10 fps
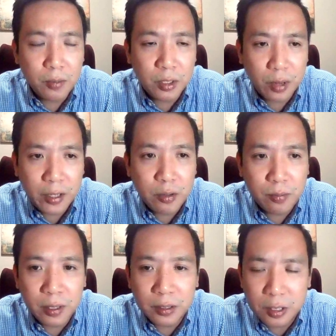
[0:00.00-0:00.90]
and we try to
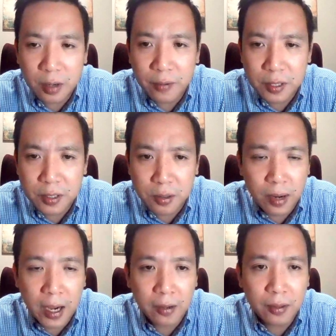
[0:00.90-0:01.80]
build services
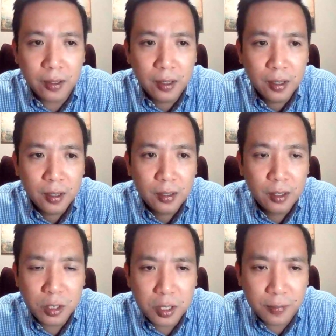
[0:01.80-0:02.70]
around
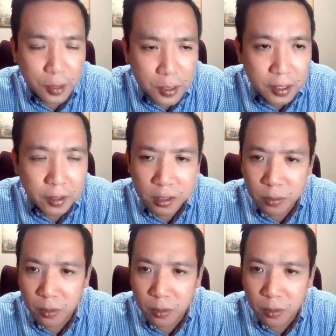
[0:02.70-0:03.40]
not just for senders.